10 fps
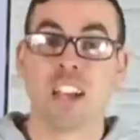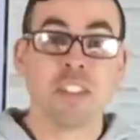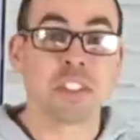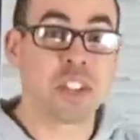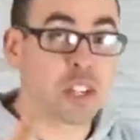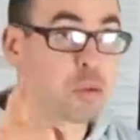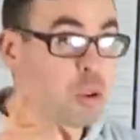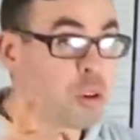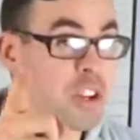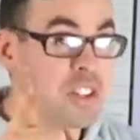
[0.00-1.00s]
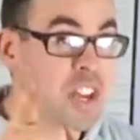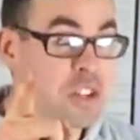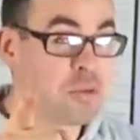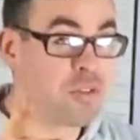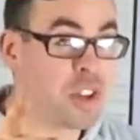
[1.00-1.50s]
And the sexual
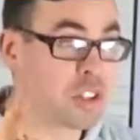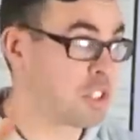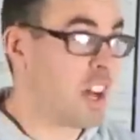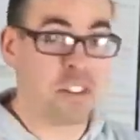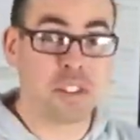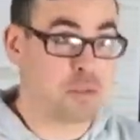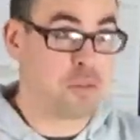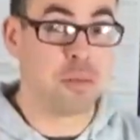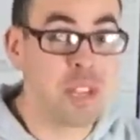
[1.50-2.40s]
orientation reveal is not just for